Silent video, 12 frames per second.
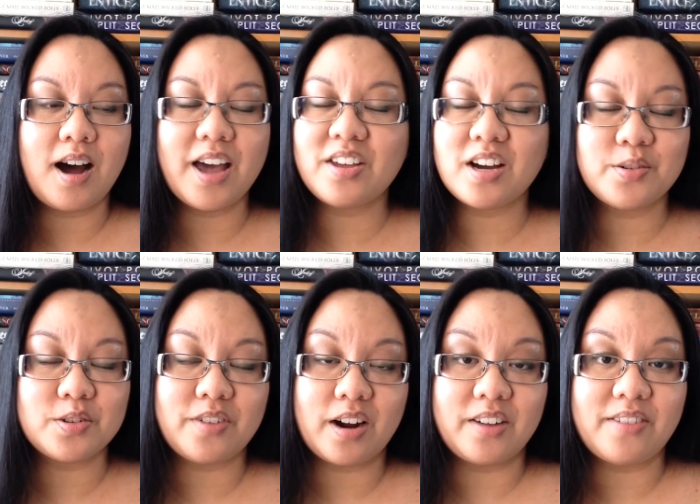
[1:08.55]
I thought it
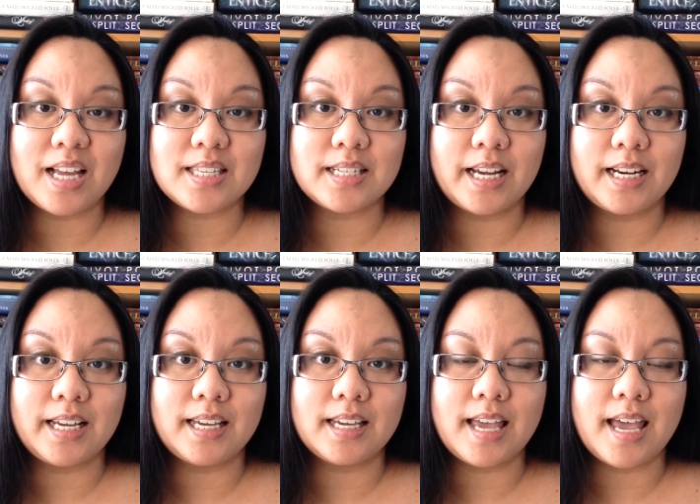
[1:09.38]
was very
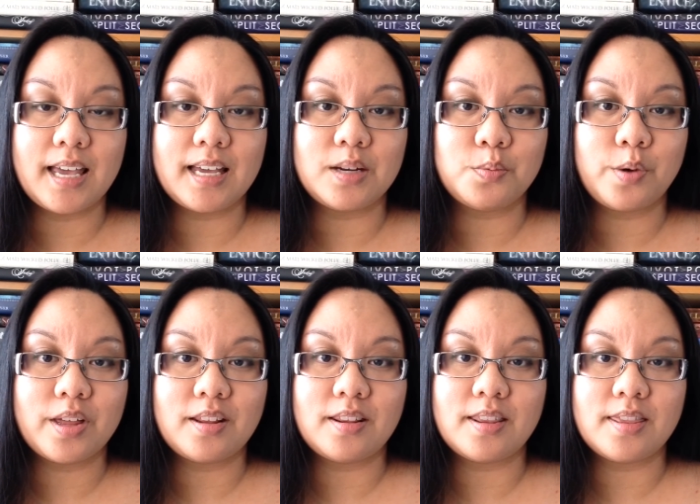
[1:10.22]
fascinating and
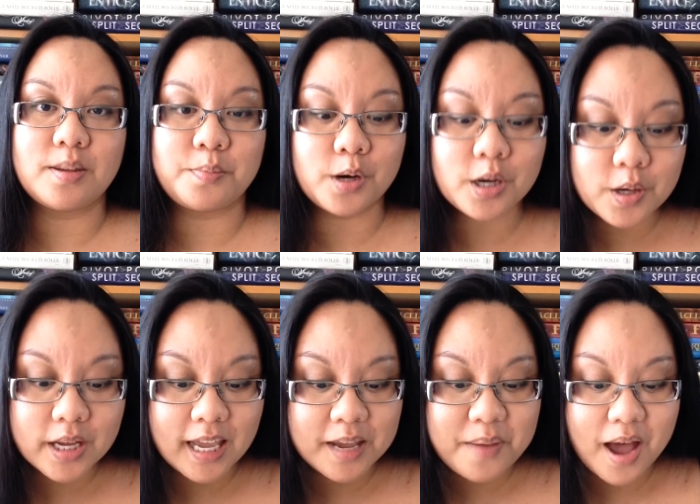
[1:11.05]
when the book
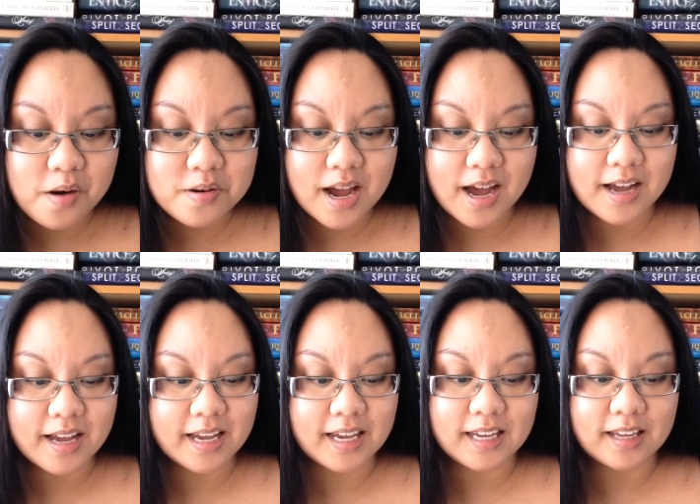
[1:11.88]
came out
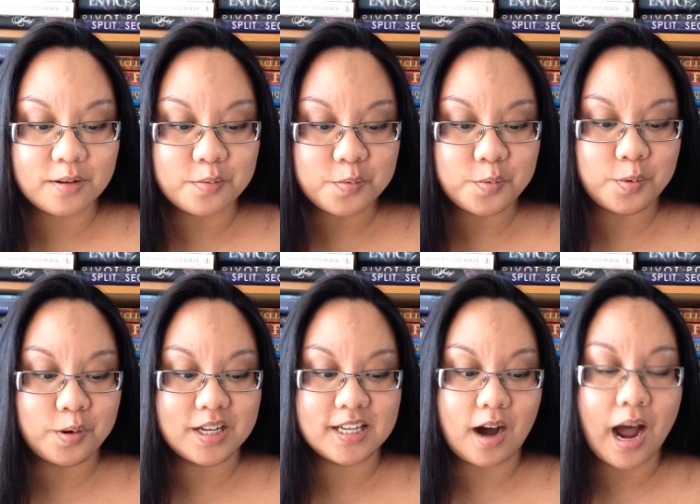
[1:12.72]
I
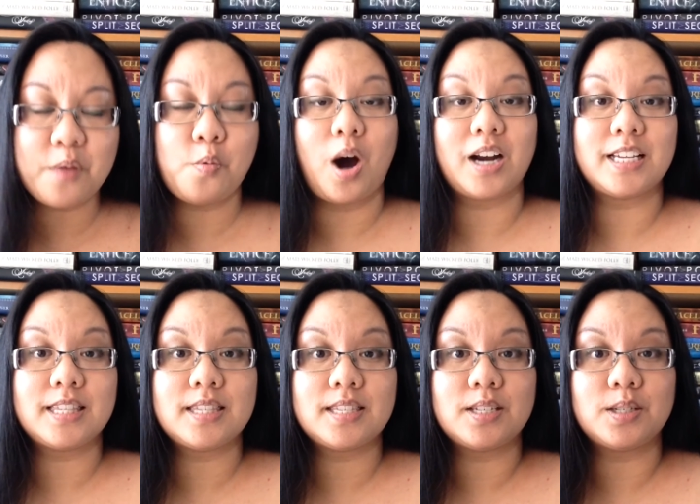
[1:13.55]
what I
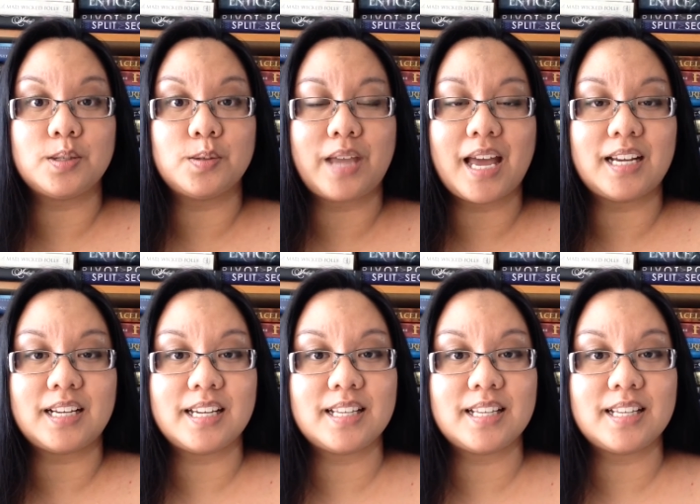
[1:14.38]
wanted to get it.